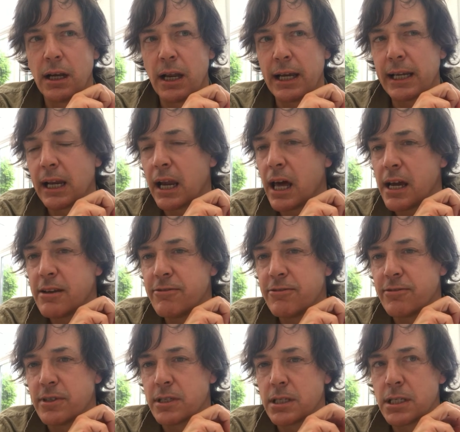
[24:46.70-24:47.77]
like
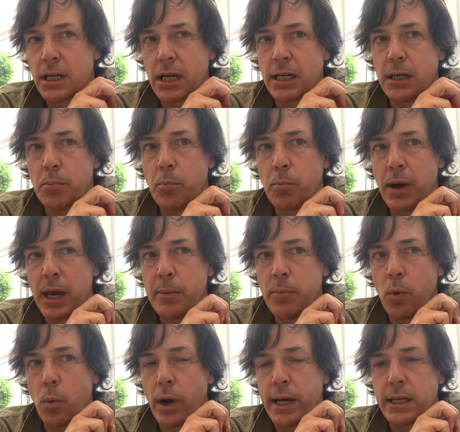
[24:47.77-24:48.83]
life inside a
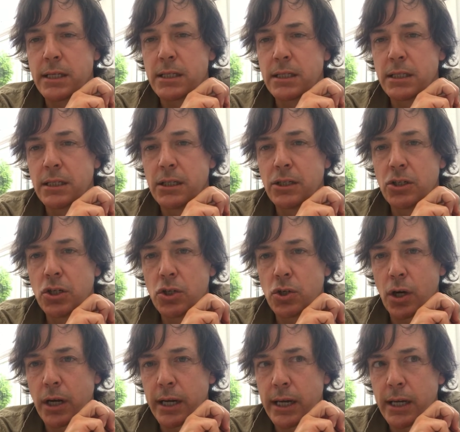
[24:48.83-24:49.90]
paperweight
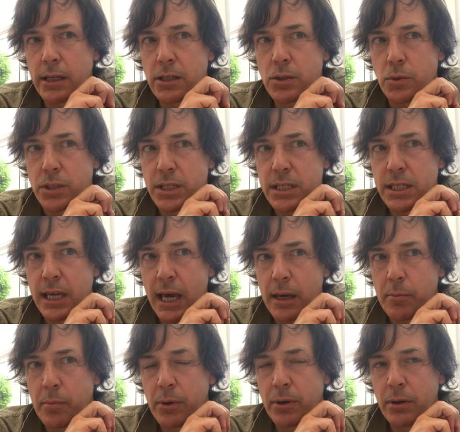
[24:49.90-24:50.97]
trying to
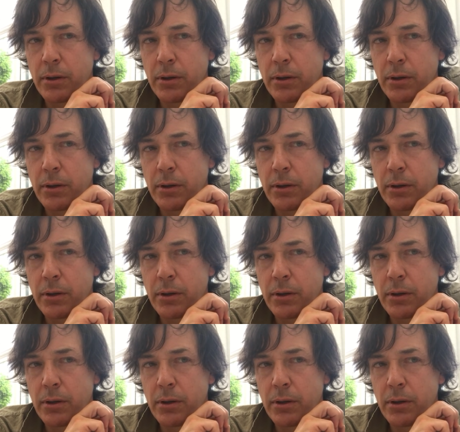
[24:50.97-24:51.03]
escape,